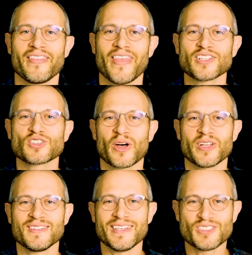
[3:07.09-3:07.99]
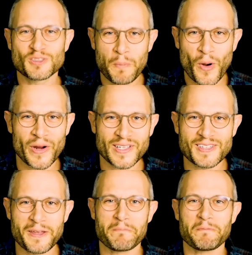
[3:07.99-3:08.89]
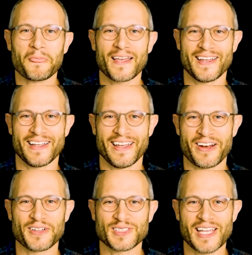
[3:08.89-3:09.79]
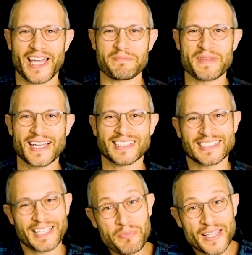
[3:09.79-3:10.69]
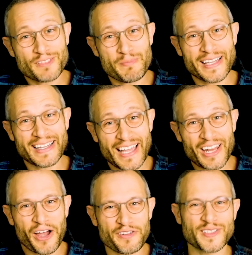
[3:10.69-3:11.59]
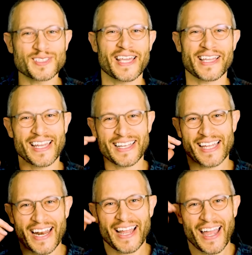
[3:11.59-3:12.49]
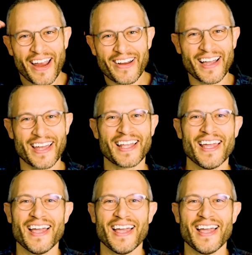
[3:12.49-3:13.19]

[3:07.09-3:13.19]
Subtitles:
That's called a tisporet in our slang, because something is being cut off. It's like getting a haircut.